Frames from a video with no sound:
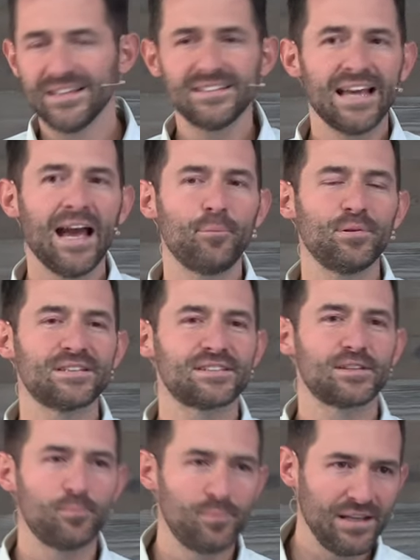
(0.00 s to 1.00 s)
this happens
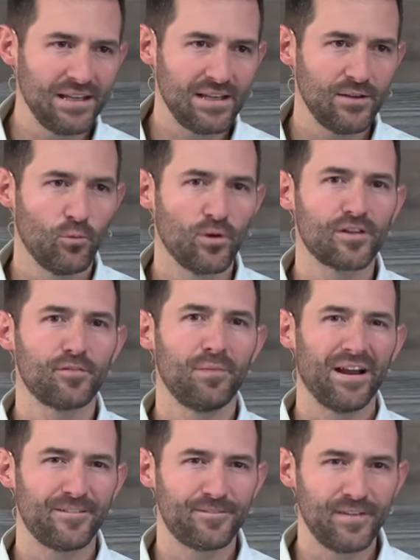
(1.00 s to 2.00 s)
to be one of
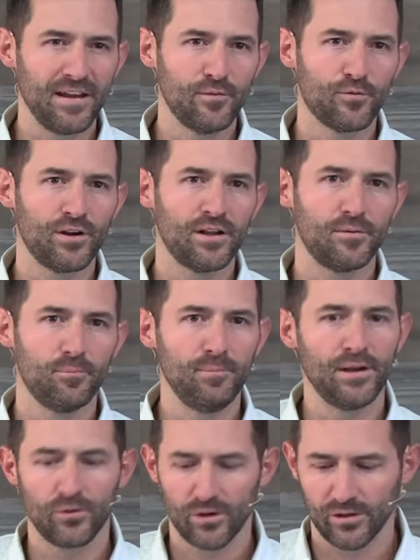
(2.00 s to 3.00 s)
my favorite
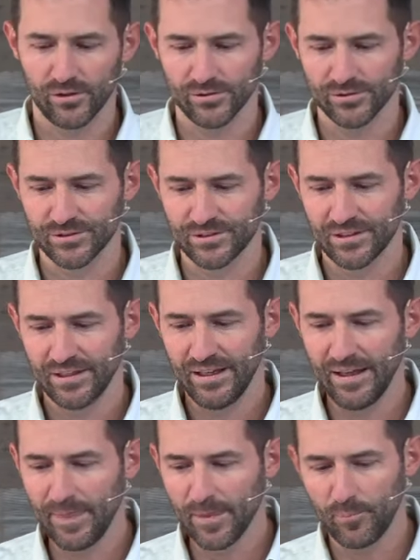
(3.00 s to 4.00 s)
miracles
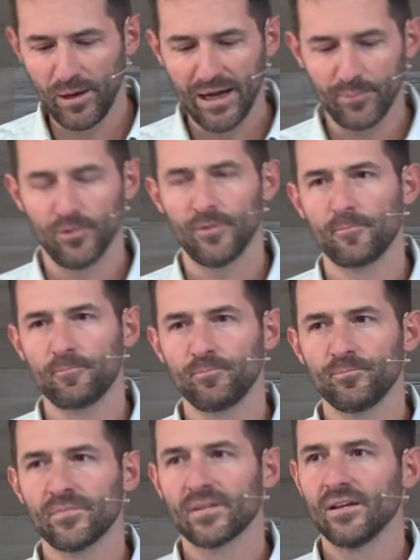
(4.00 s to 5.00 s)
in the Bible
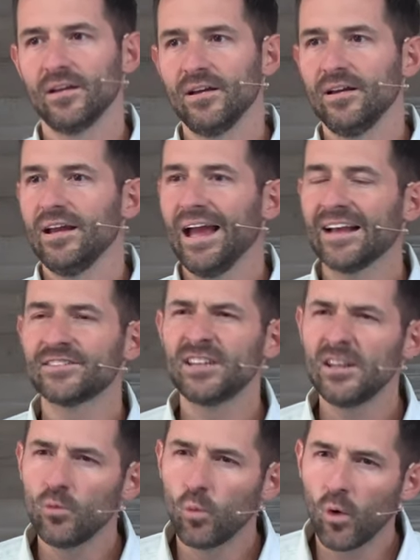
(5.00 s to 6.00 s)
as
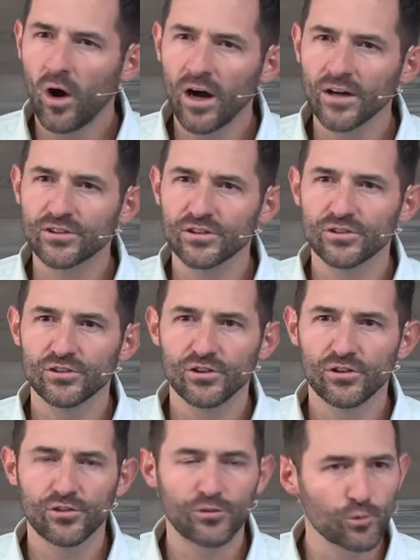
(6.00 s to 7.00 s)
he walked
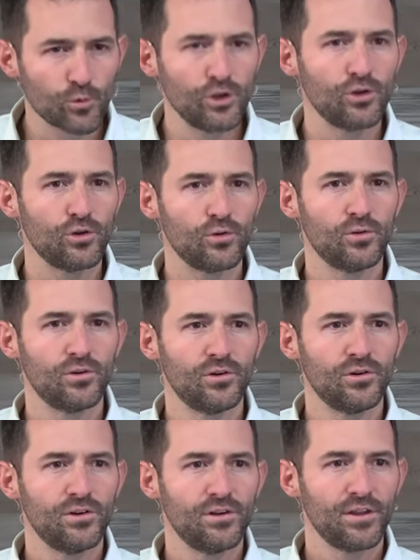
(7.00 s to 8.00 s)
through
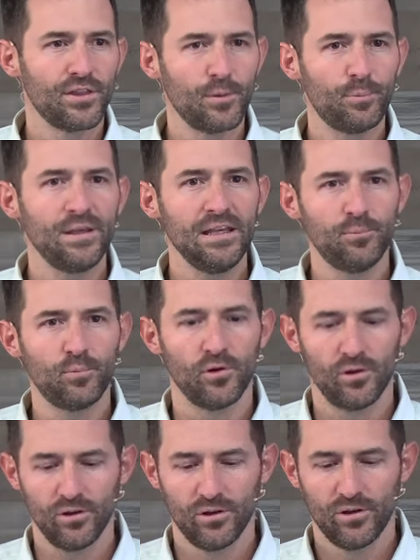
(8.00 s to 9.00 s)
the
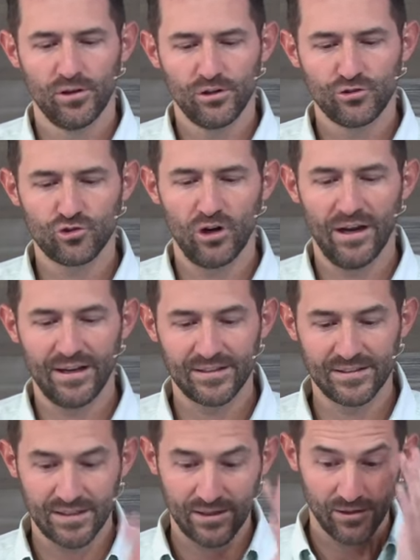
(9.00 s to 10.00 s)
people trying
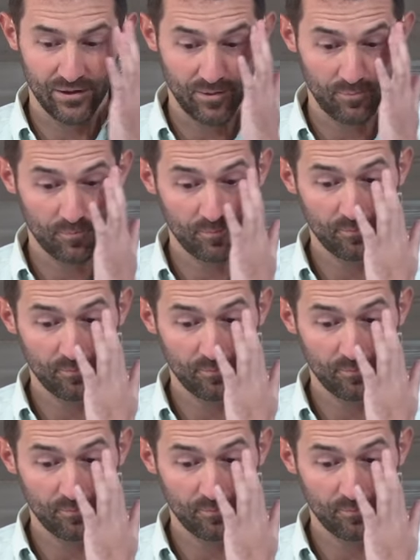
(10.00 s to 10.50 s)
to kill him.